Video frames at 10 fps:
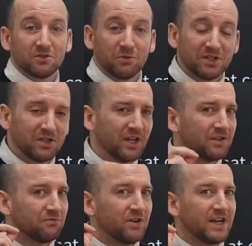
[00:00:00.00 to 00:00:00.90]
which is
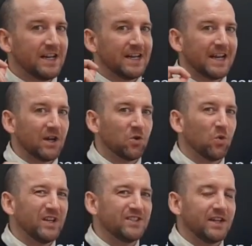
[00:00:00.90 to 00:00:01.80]
really
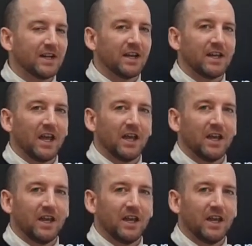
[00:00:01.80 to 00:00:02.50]
linguistically